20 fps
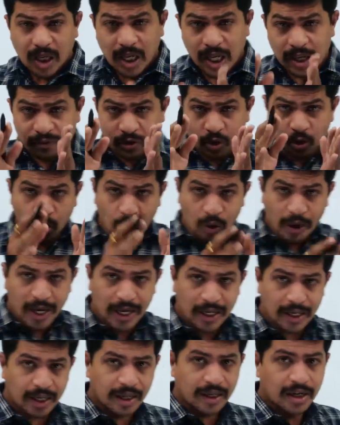if you look
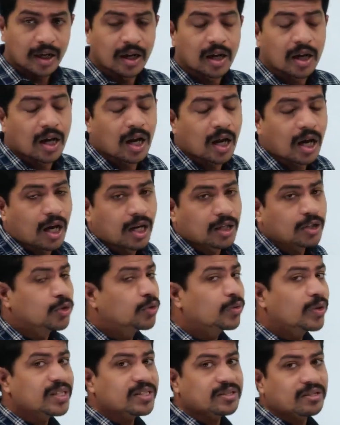at it,
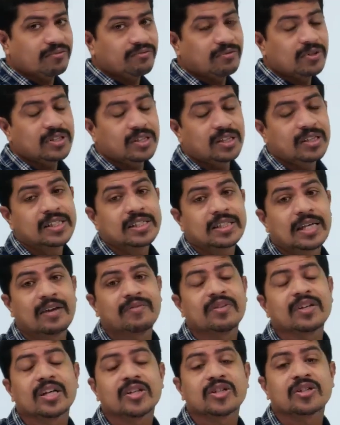unit step function is
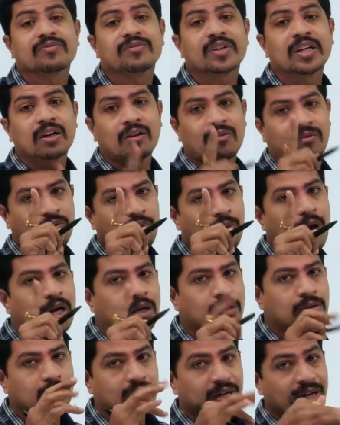having a shifting of
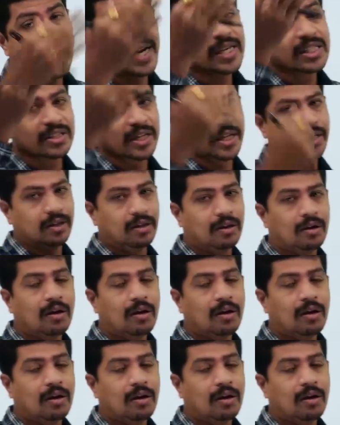1 to the right side,